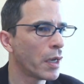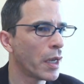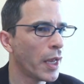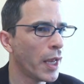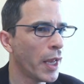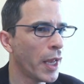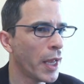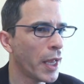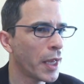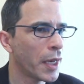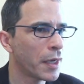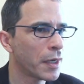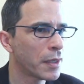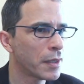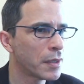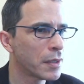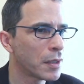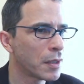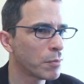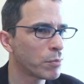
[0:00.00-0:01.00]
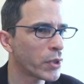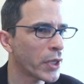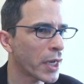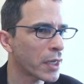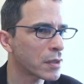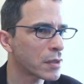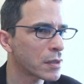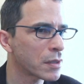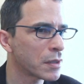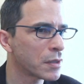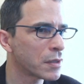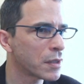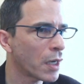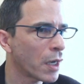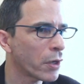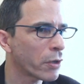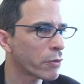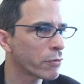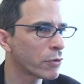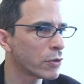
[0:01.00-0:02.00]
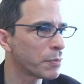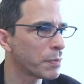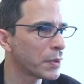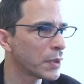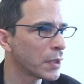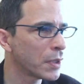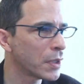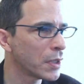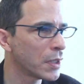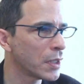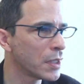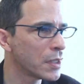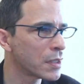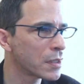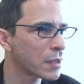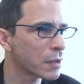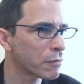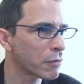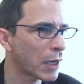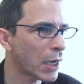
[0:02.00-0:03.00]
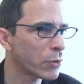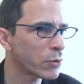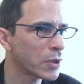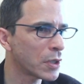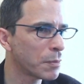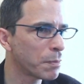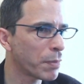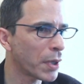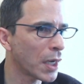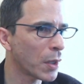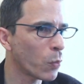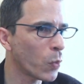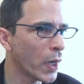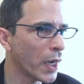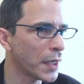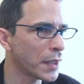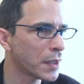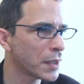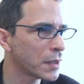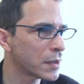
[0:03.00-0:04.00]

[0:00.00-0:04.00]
And black's entire group is surrounded by white.